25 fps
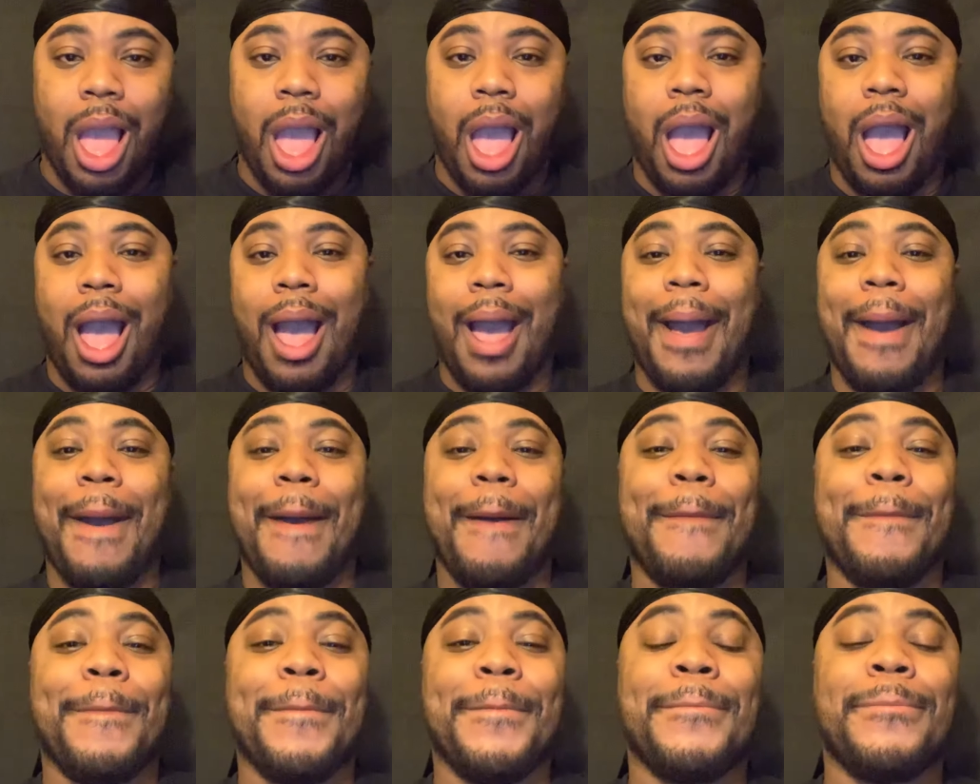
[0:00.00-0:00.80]

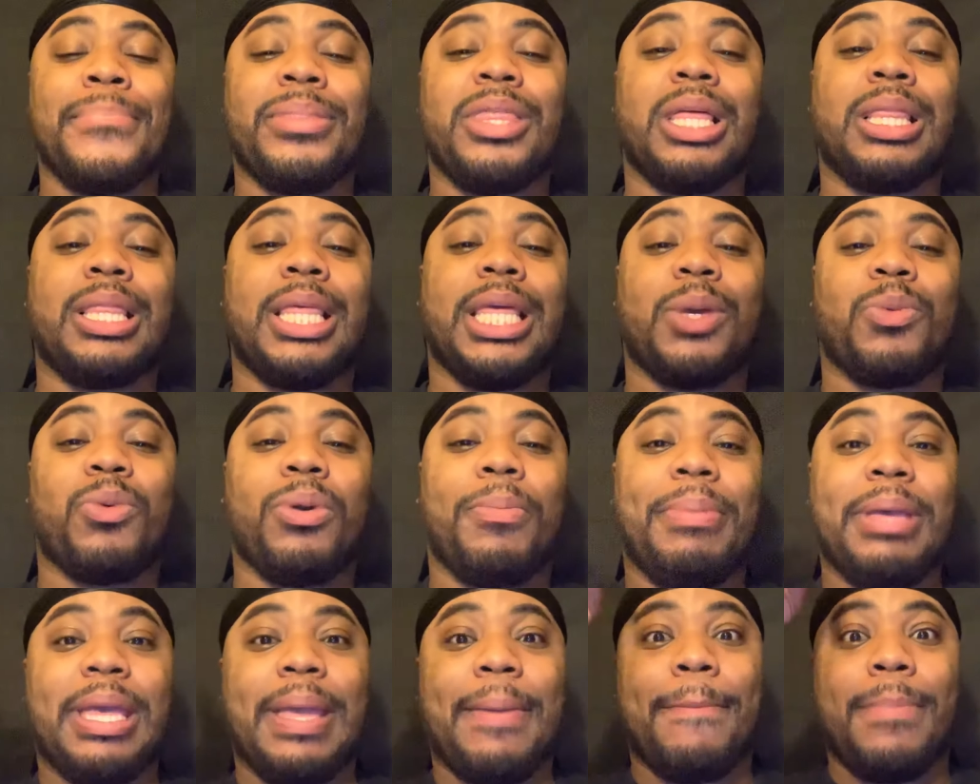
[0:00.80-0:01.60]
The link will
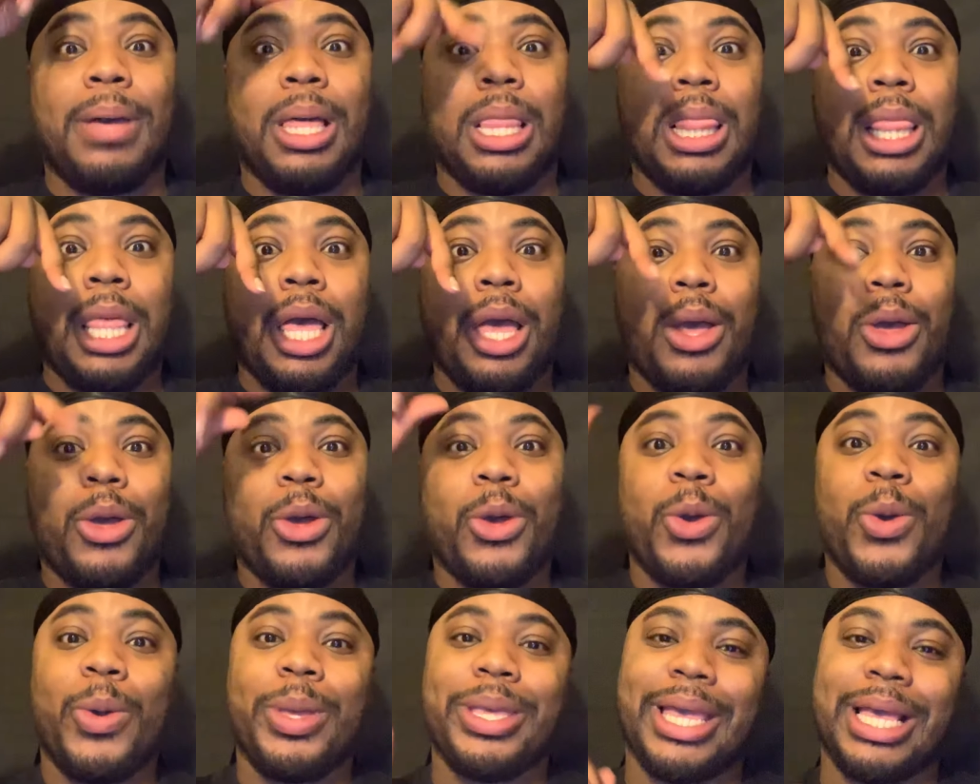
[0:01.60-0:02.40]
be
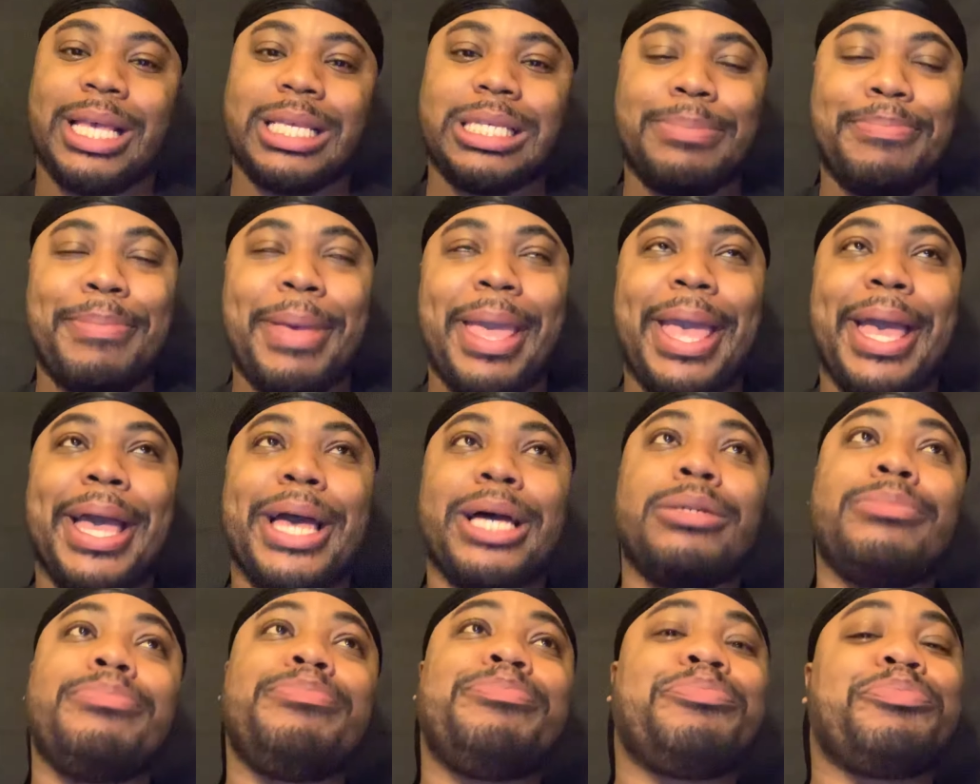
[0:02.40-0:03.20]
below. Yes,
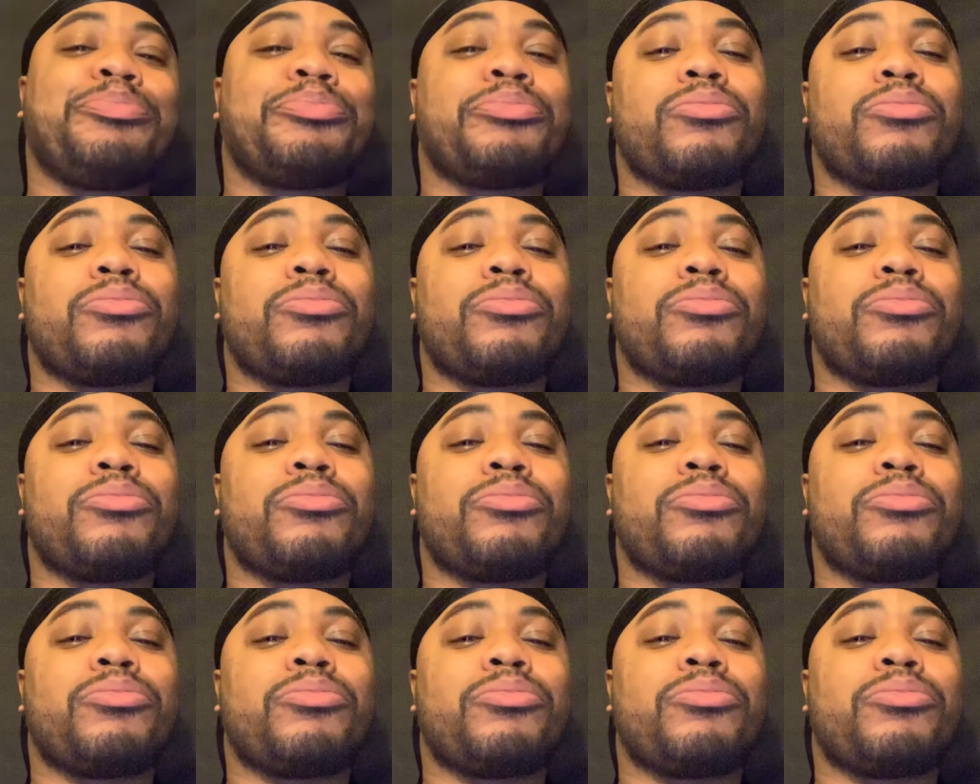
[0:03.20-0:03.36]
ma'am.